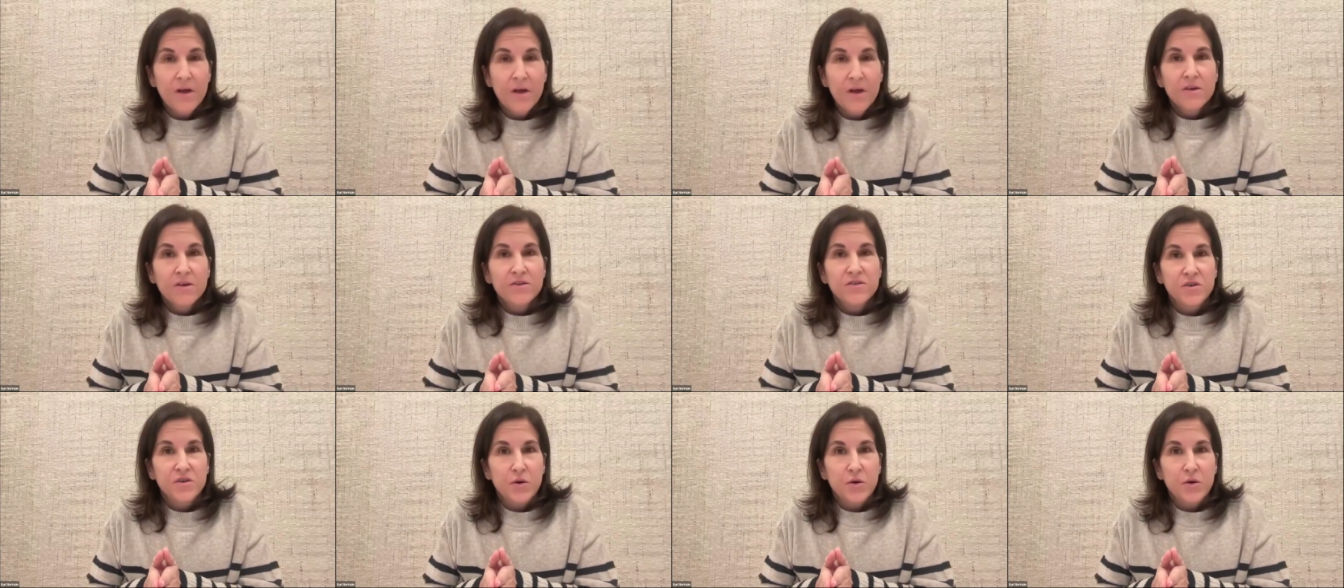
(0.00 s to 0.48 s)

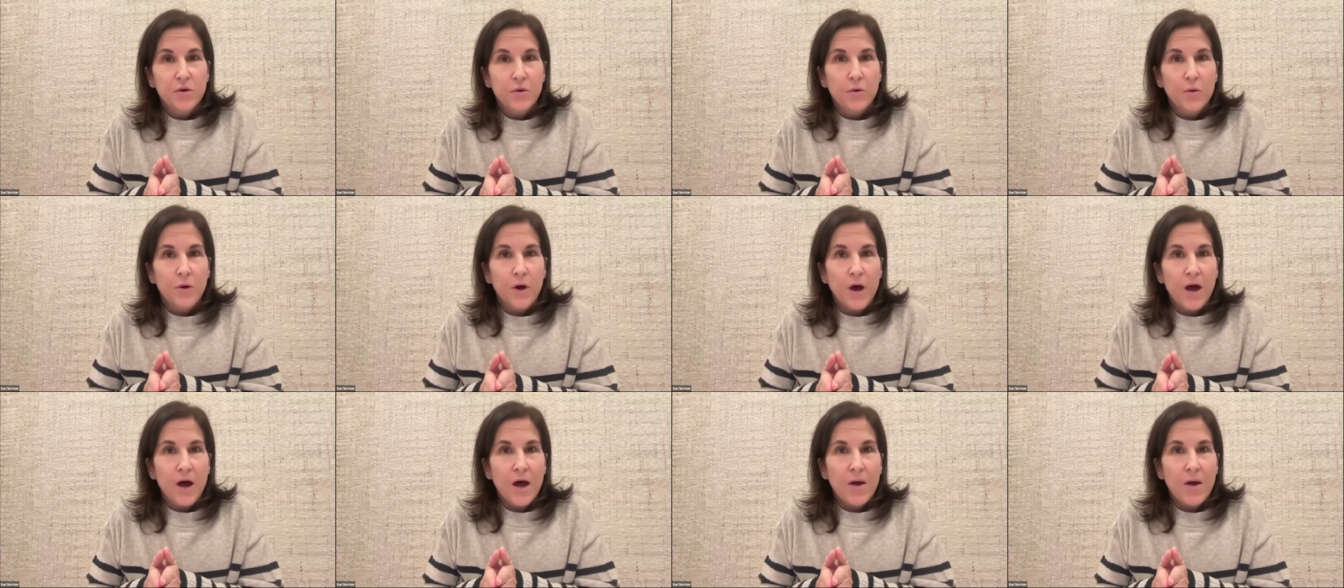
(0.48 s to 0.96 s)

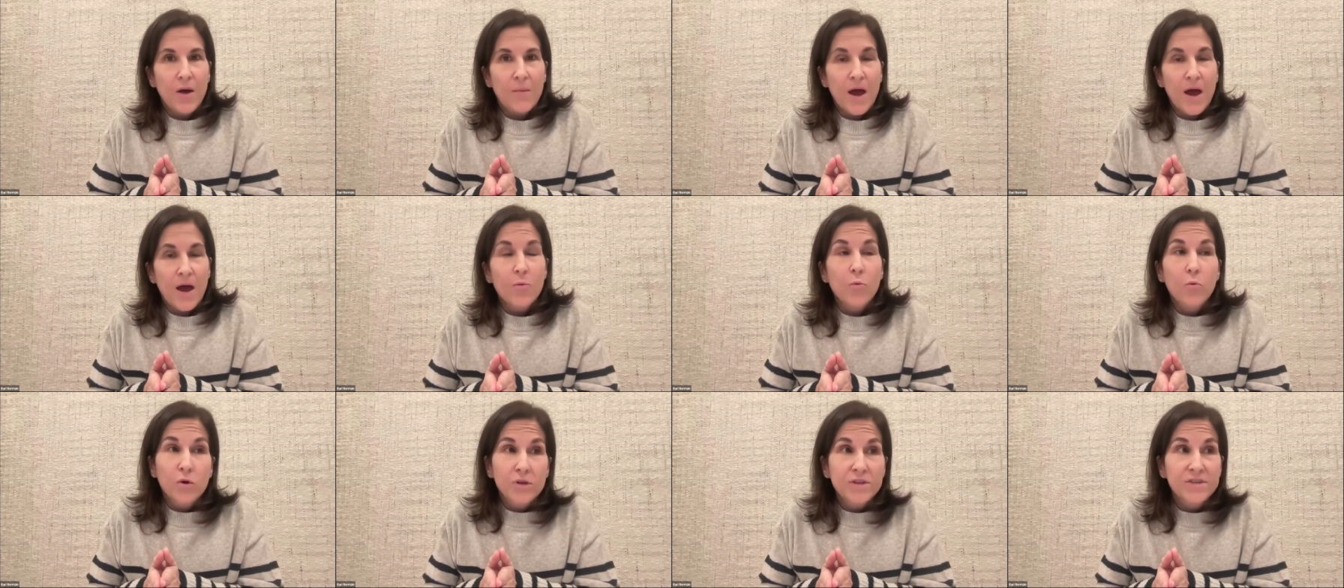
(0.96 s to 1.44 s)
So I
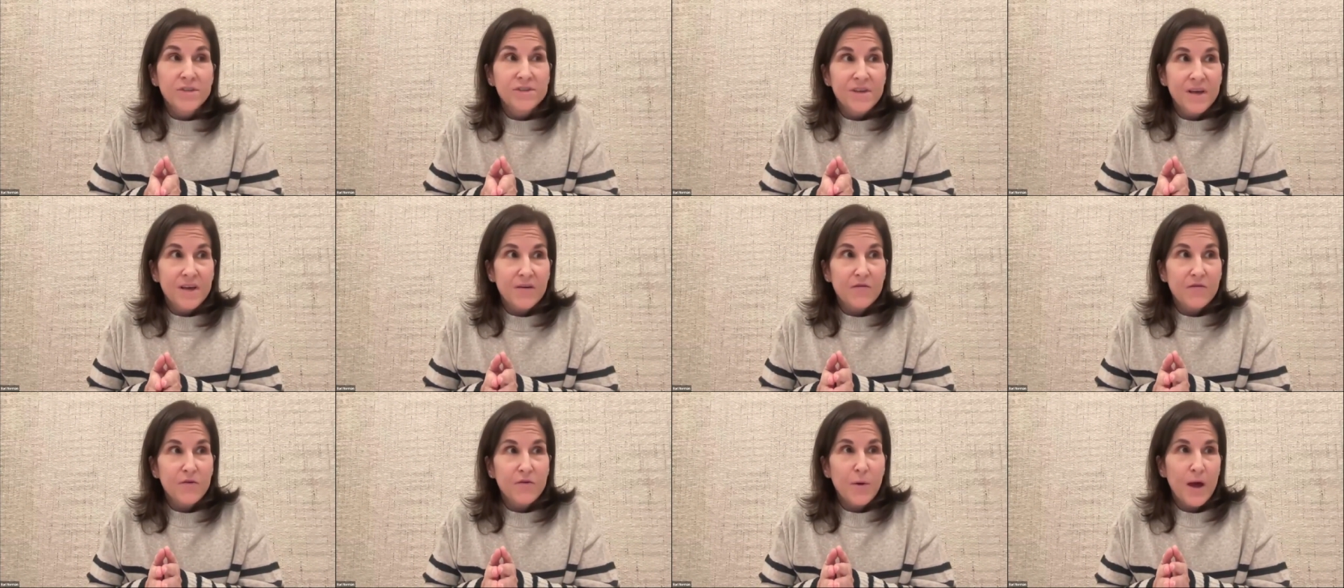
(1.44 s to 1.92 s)
would
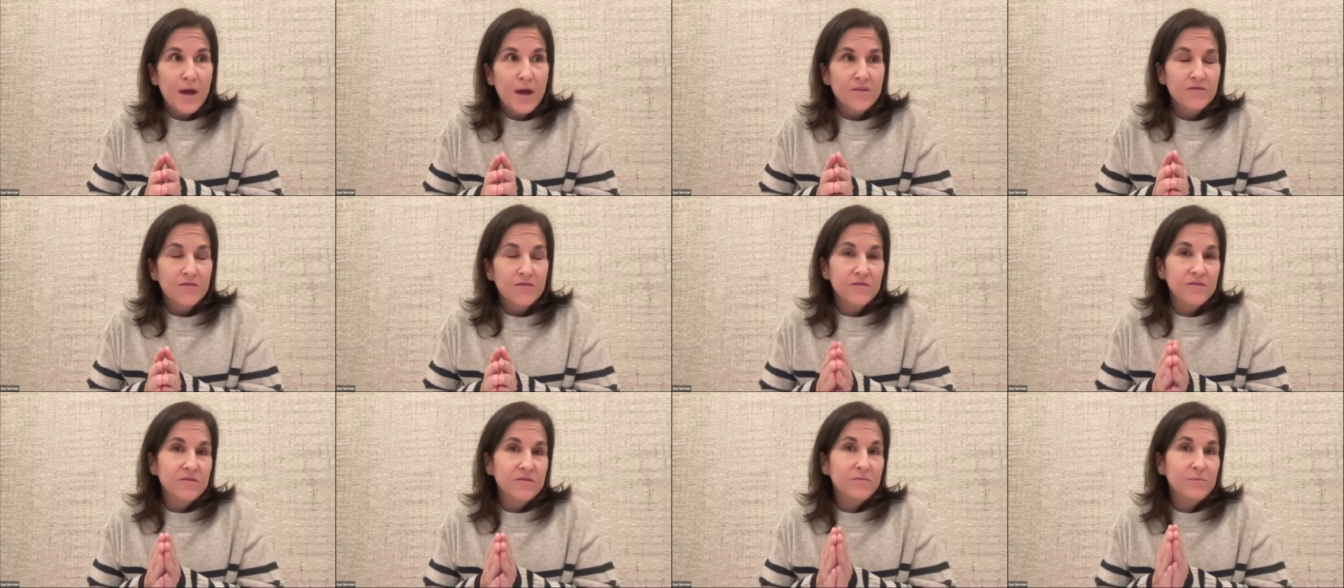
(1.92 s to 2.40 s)
say, if you had
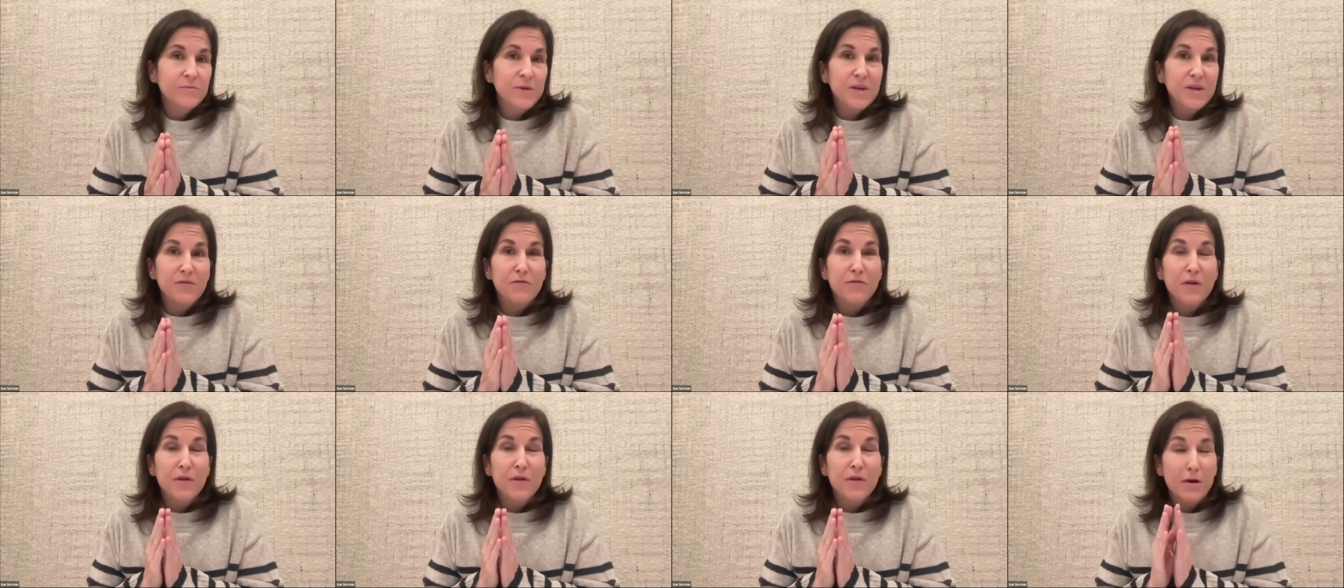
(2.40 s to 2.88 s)
to speak
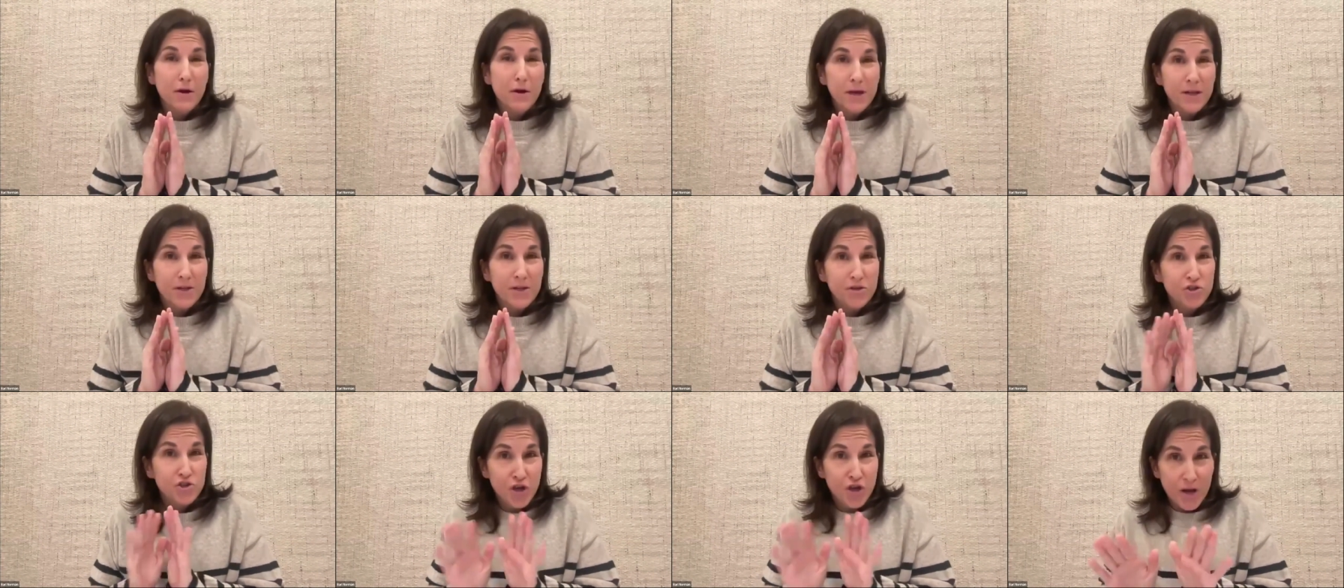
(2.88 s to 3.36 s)
very
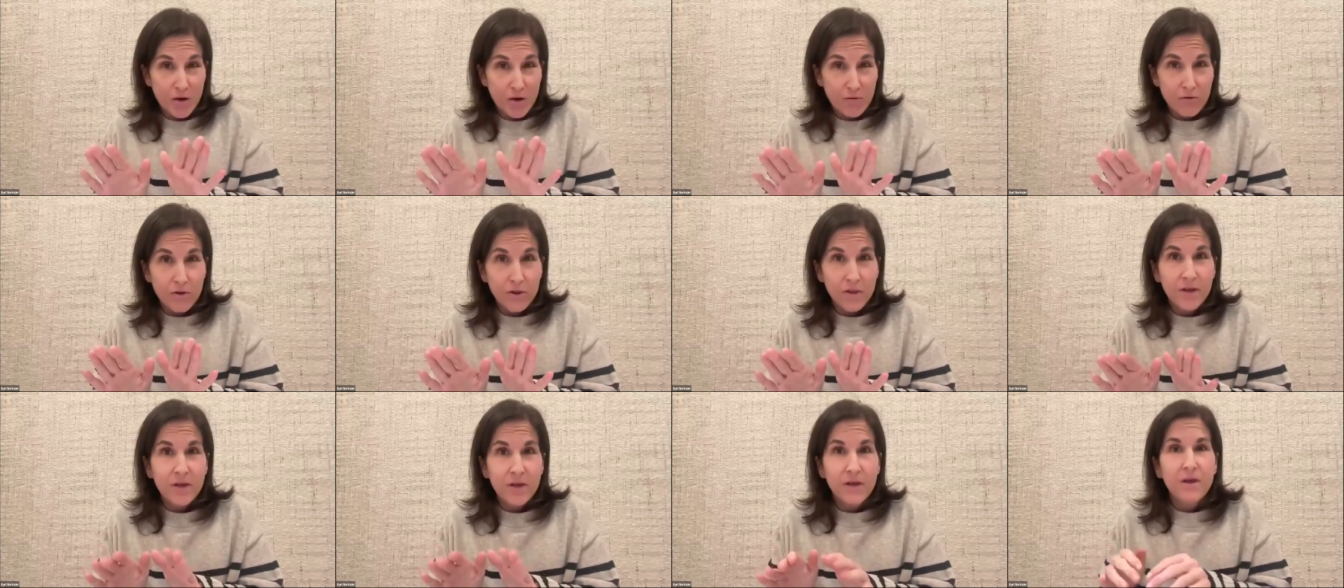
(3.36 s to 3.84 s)

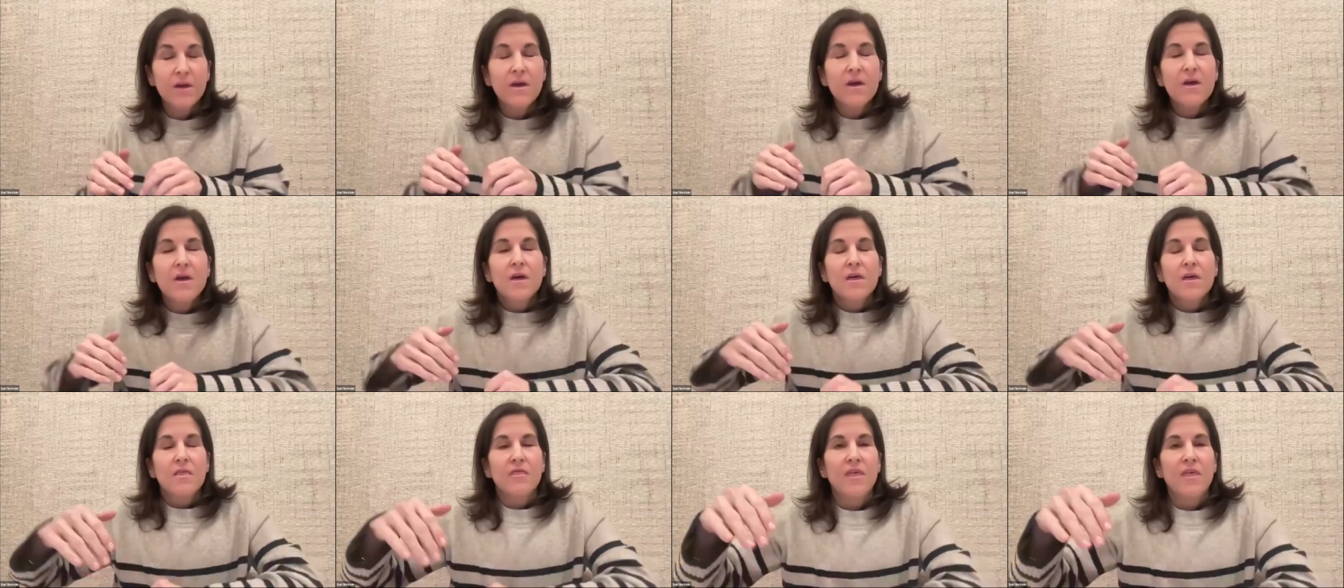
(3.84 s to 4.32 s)
generally,
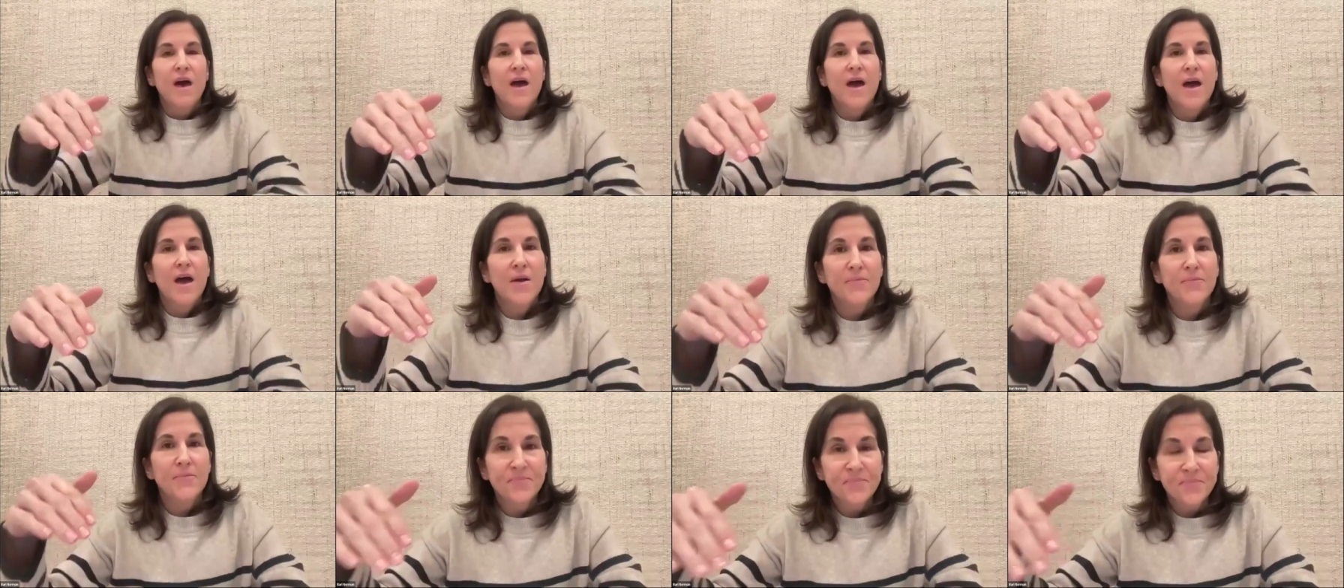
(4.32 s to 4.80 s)

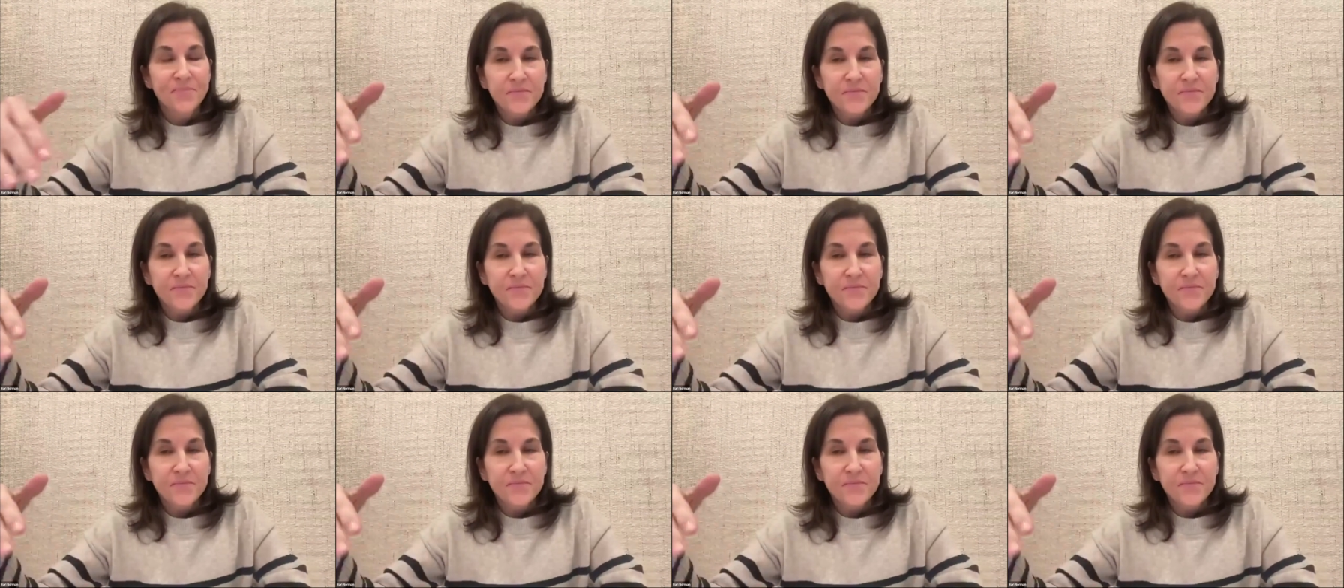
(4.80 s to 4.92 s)
that